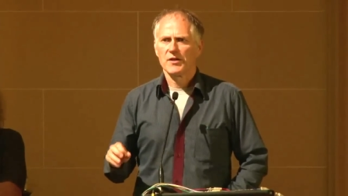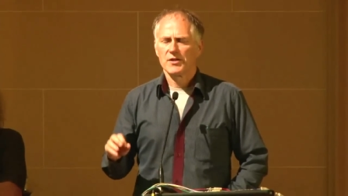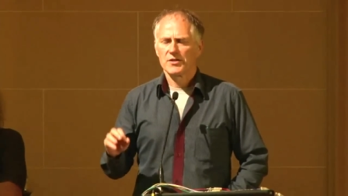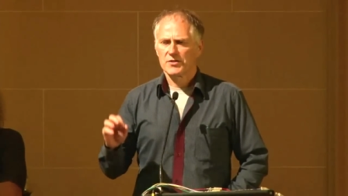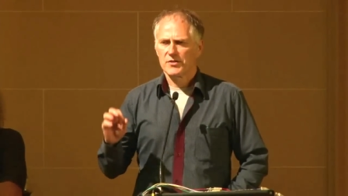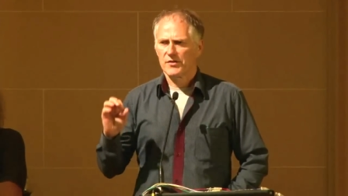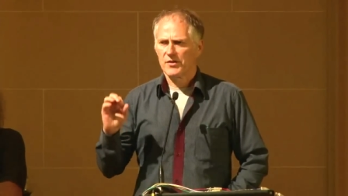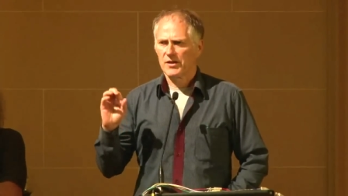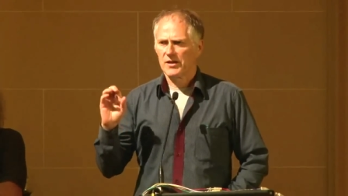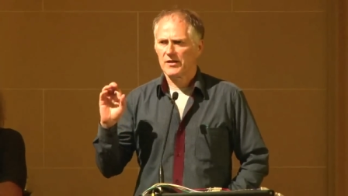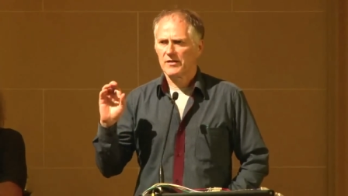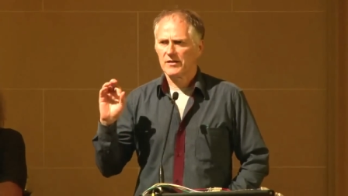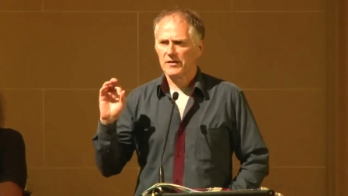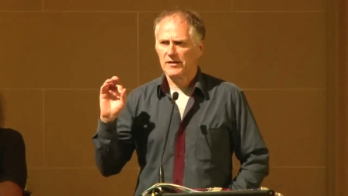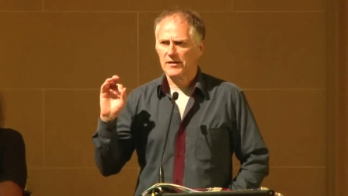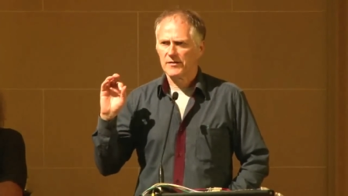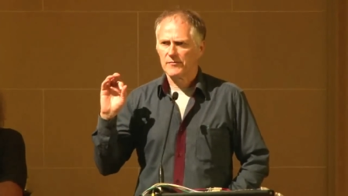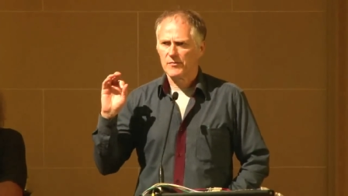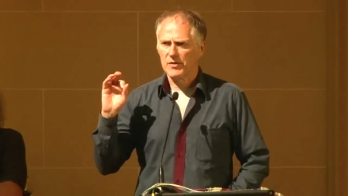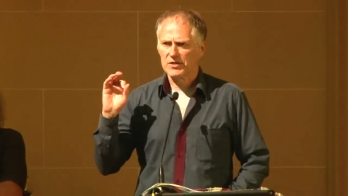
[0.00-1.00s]
So I think
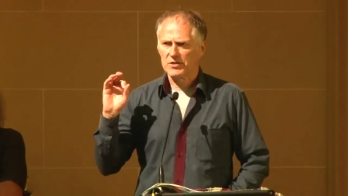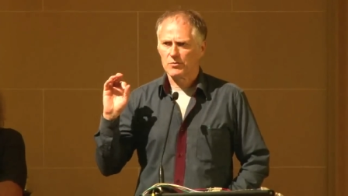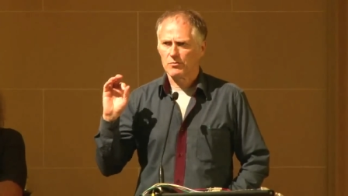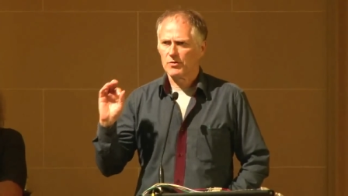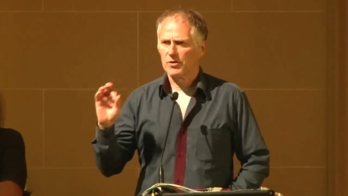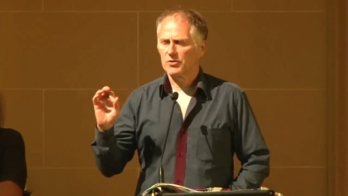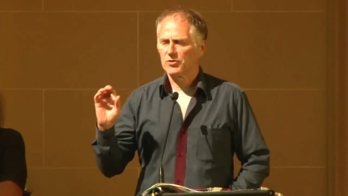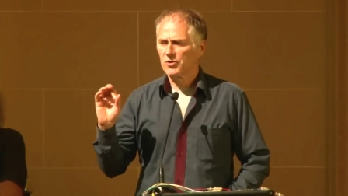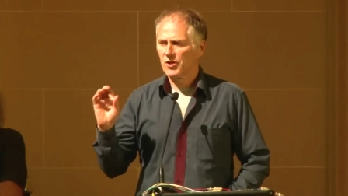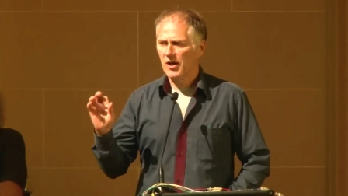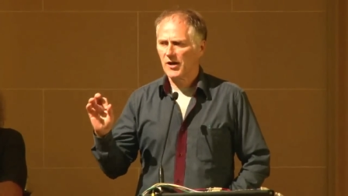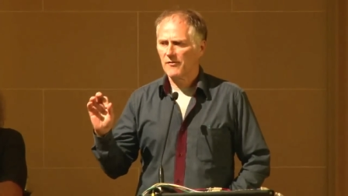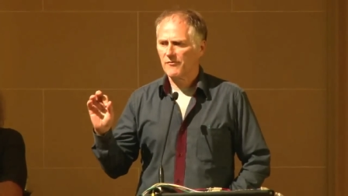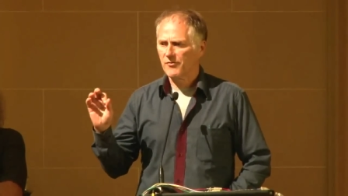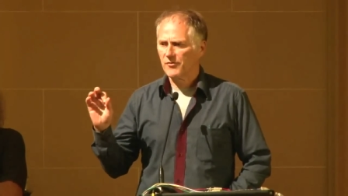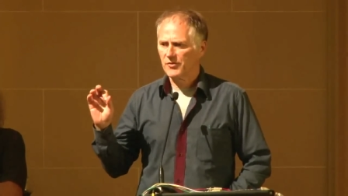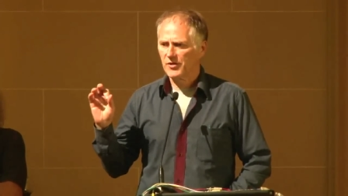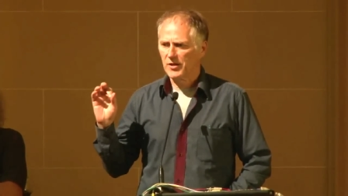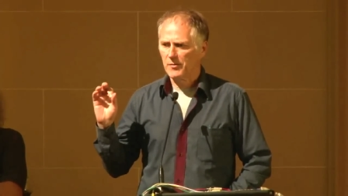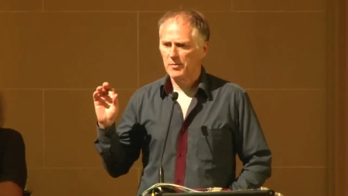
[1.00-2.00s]
uh, there's a real job
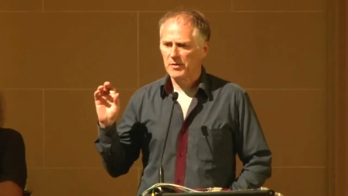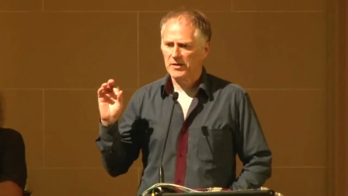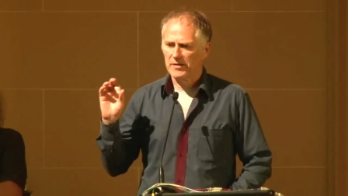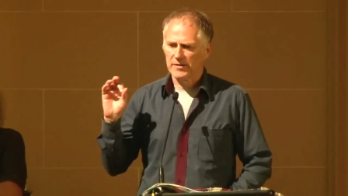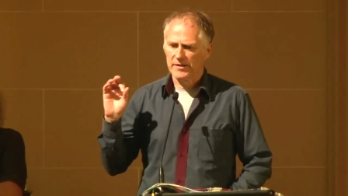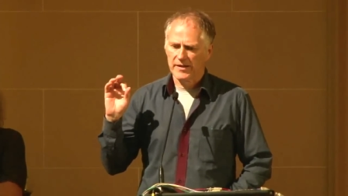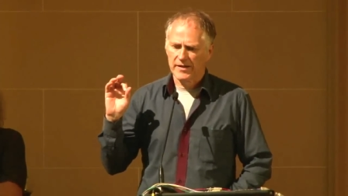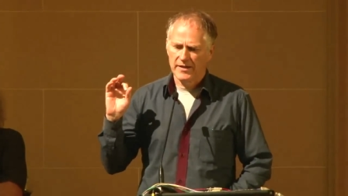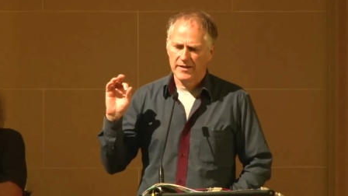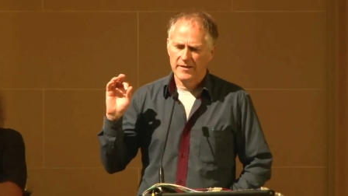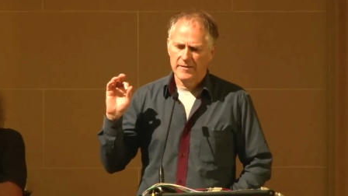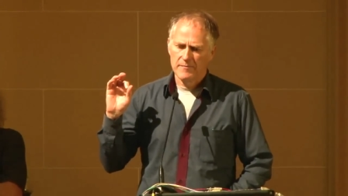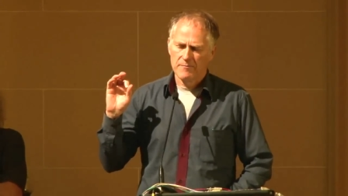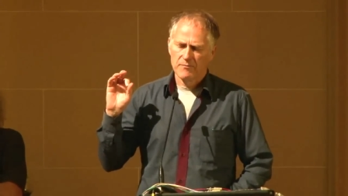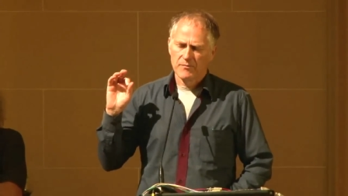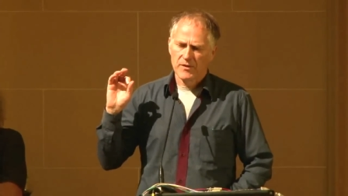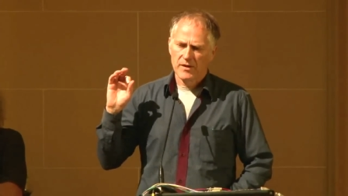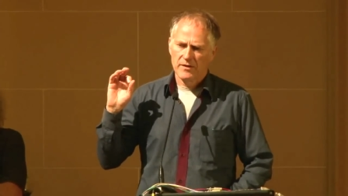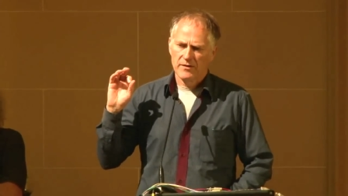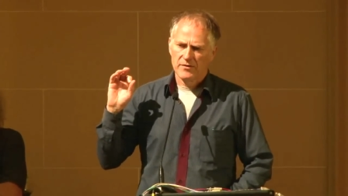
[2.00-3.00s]
for DPLA
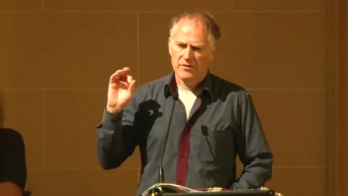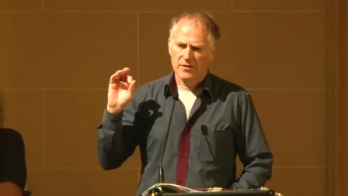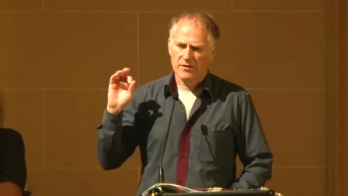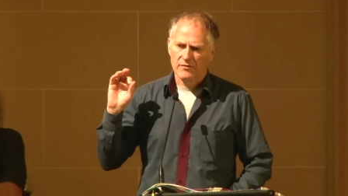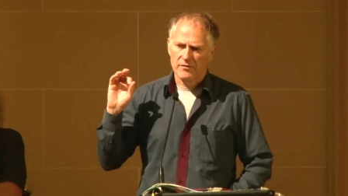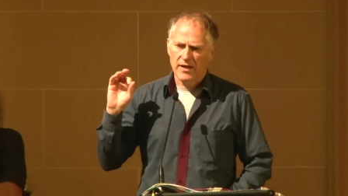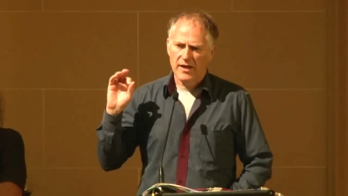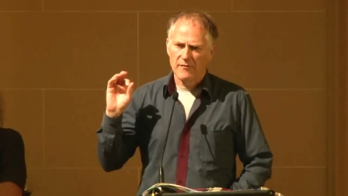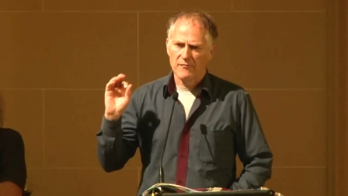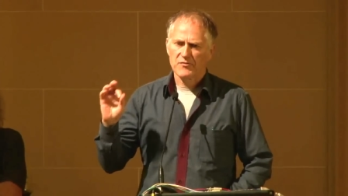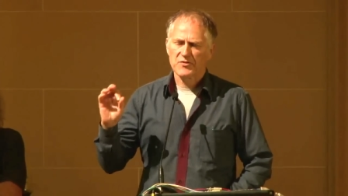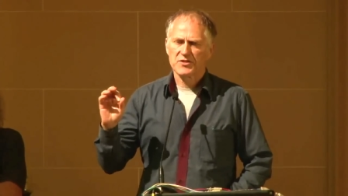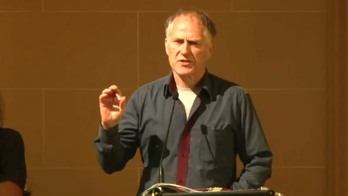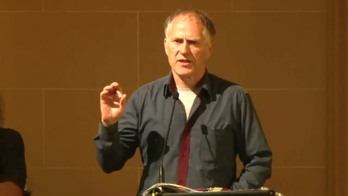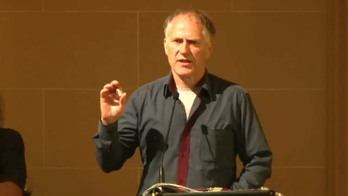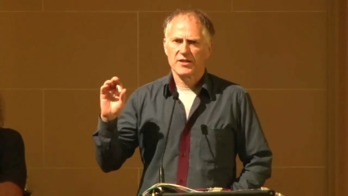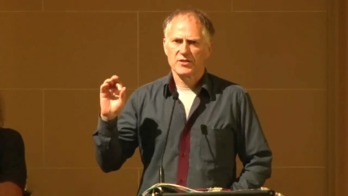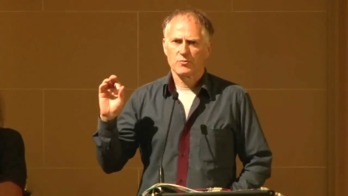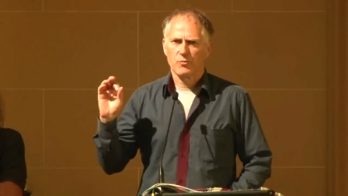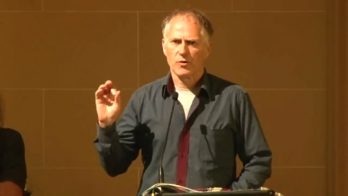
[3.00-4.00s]
to
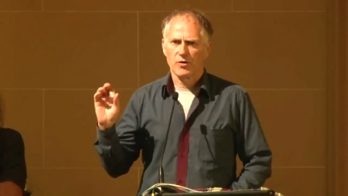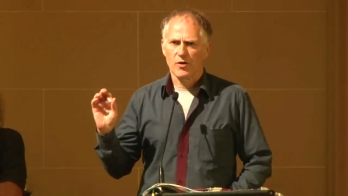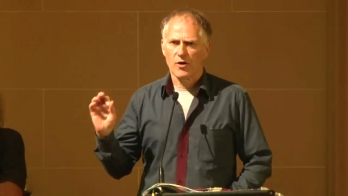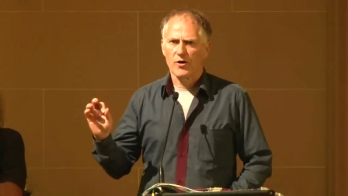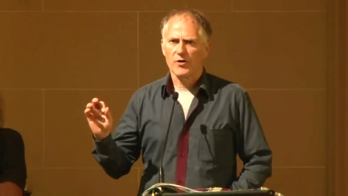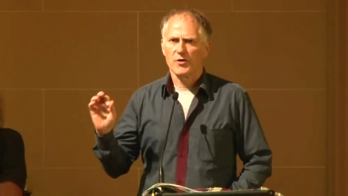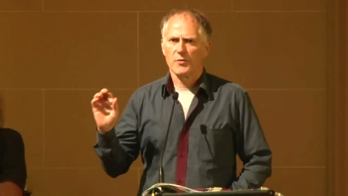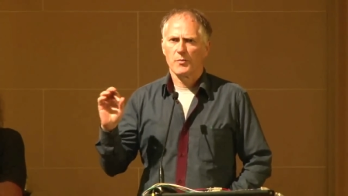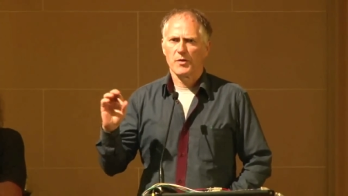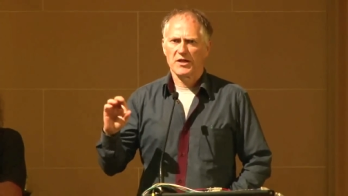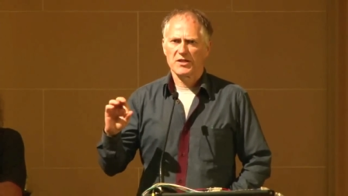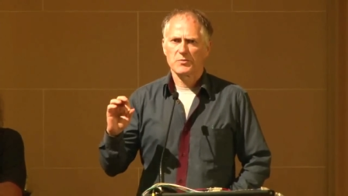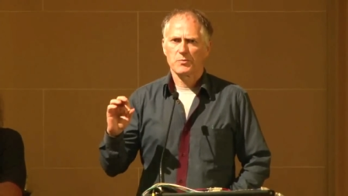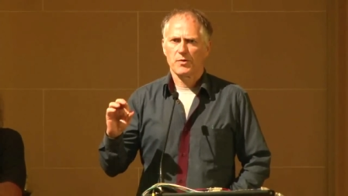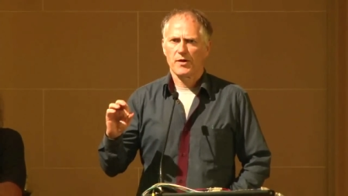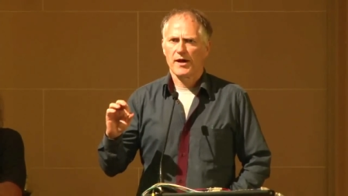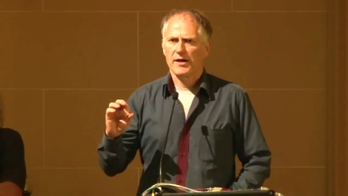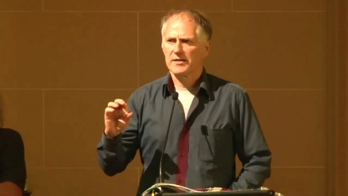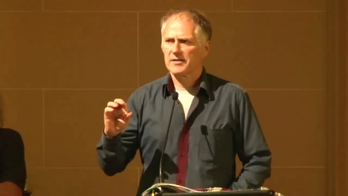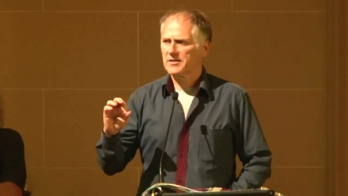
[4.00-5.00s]
emphasize what are the best
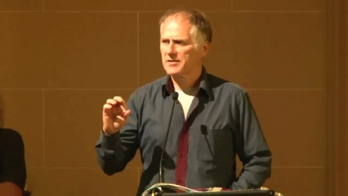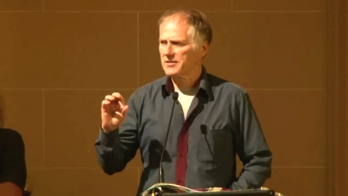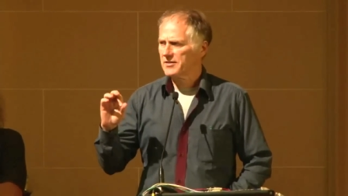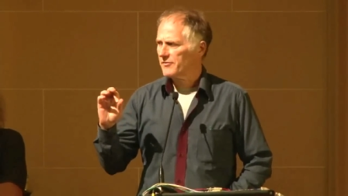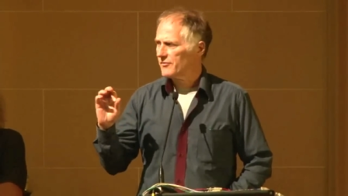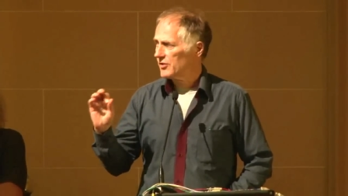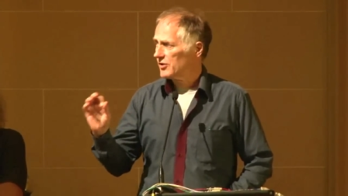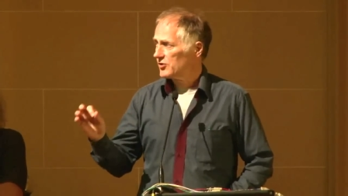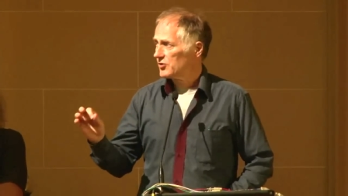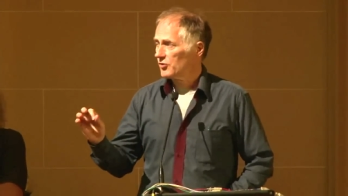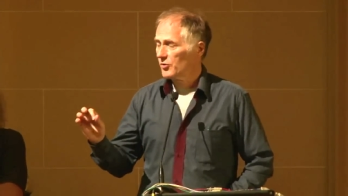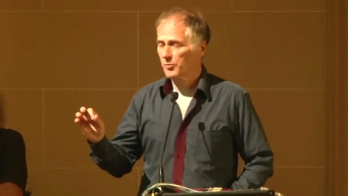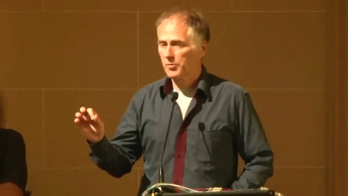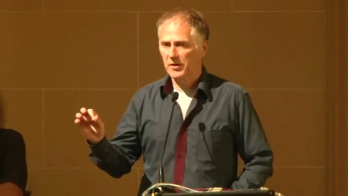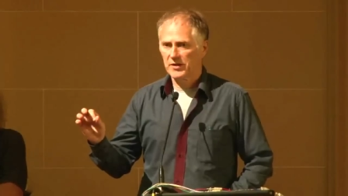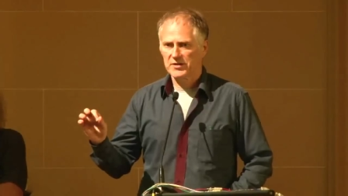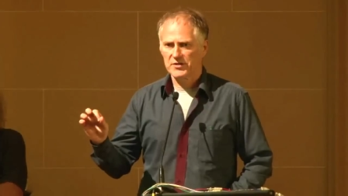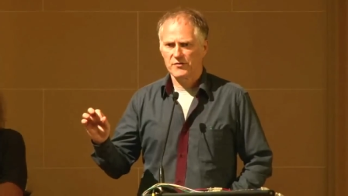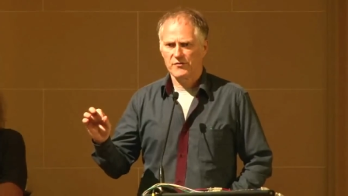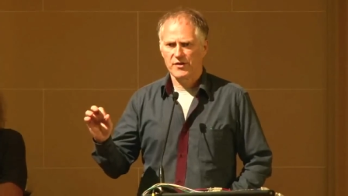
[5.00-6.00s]
practices of digital
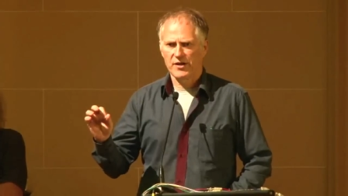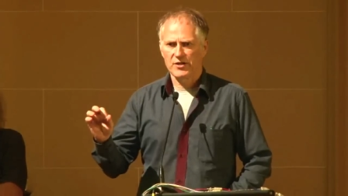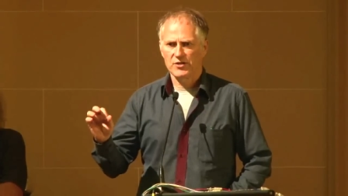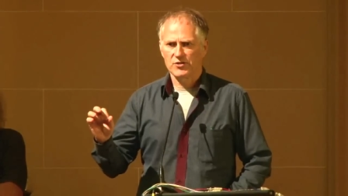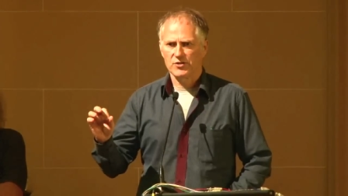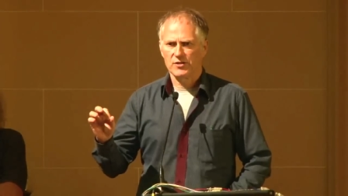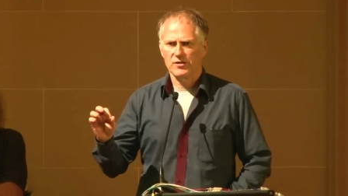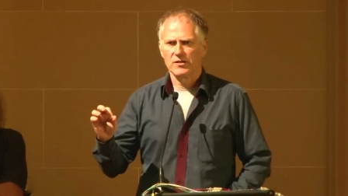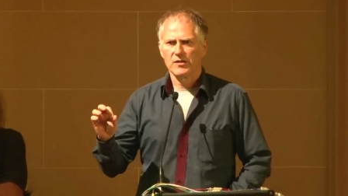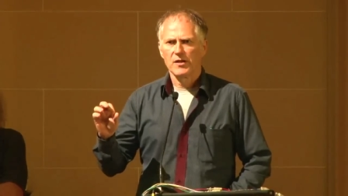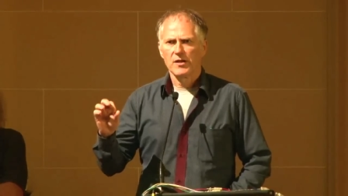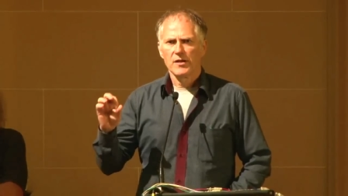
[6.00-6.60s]
preservation